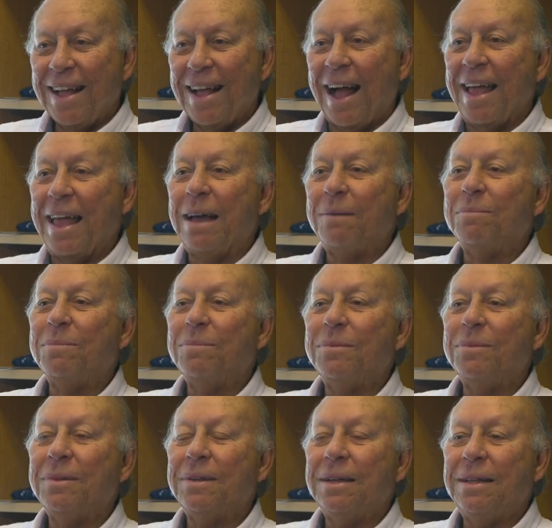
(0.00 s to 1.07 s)
I am
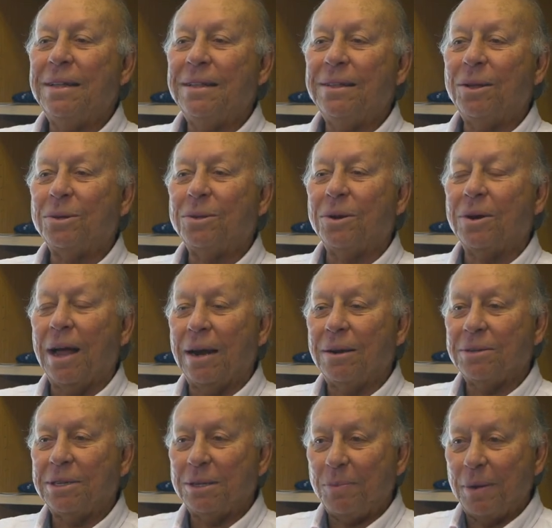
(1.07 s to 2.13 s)
Dr.
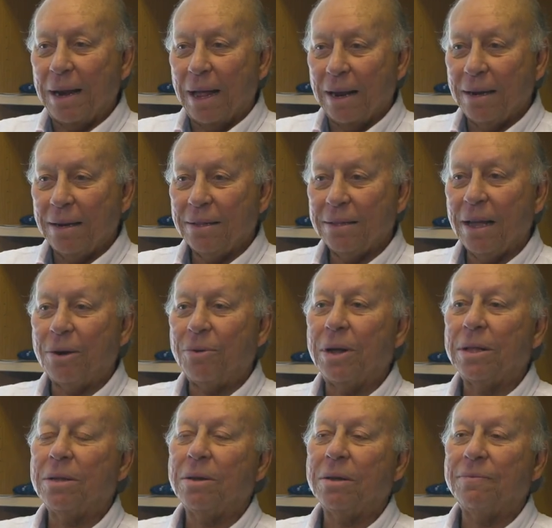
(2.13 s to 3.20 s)
Carlos Espinal,
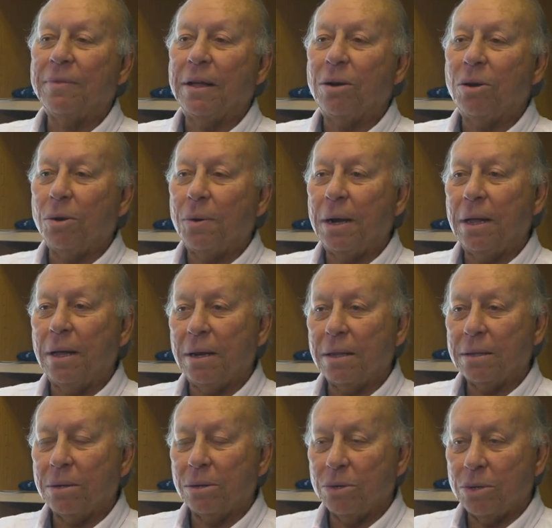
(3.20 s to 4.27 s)
Director of the Global
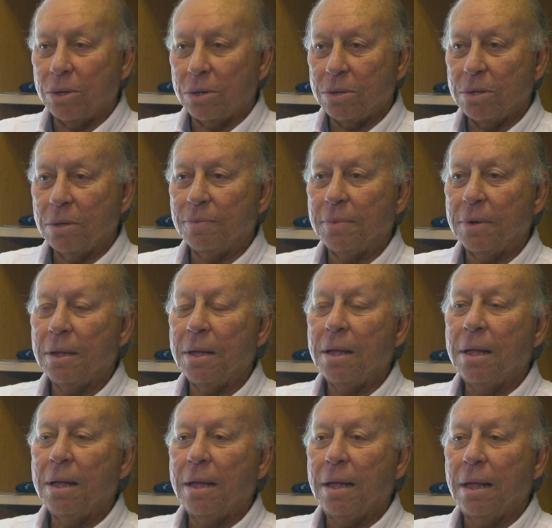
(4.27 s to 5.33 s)
Health Consortium
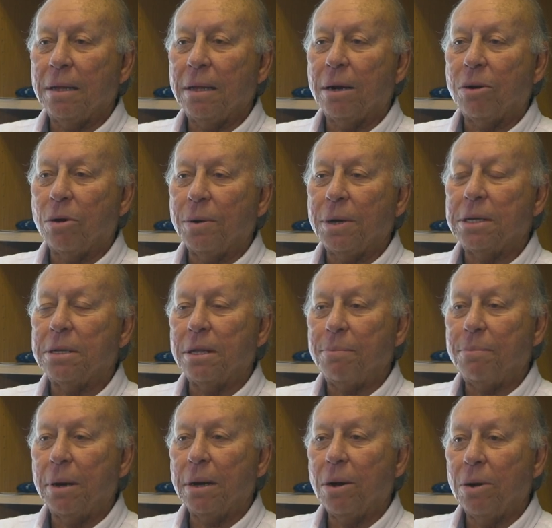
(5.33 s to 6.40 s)
at the Robert
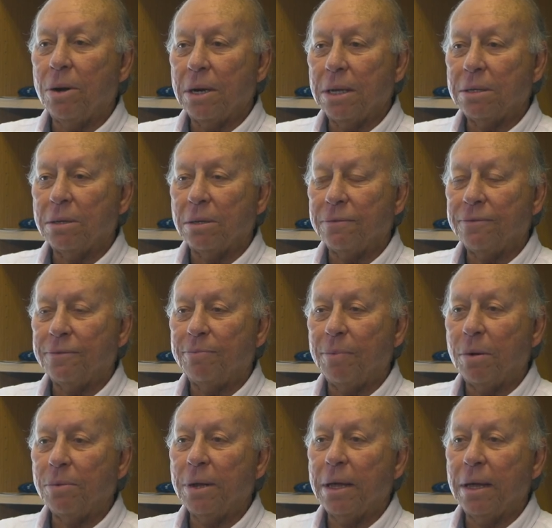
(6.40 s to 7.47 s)
Stempel College of
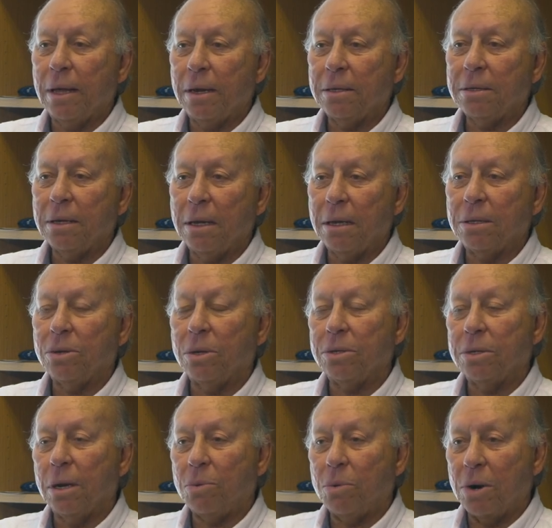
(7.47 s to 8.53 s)
Public Health and
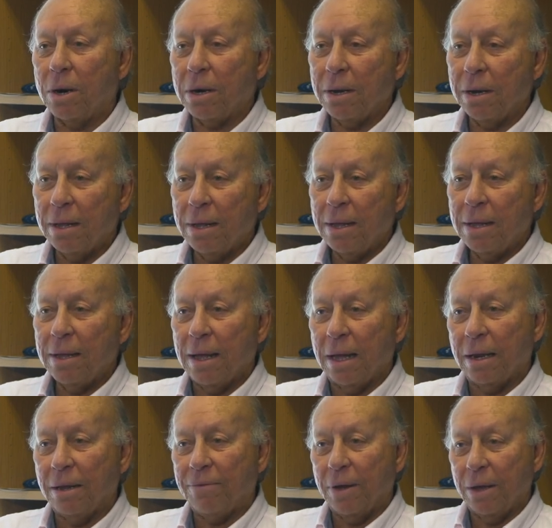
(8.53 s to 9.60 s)
Social Work
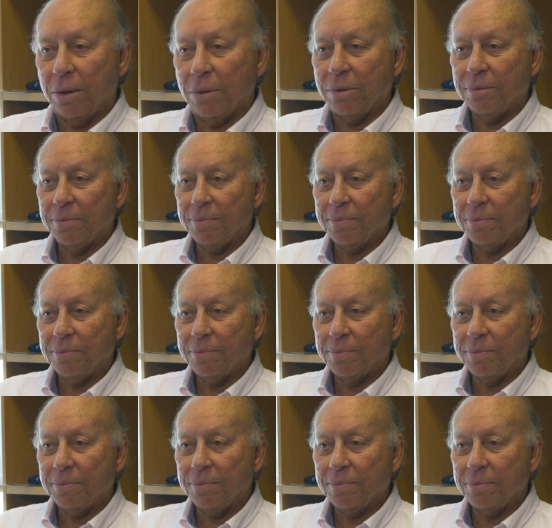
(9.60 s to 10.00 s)
at FIU.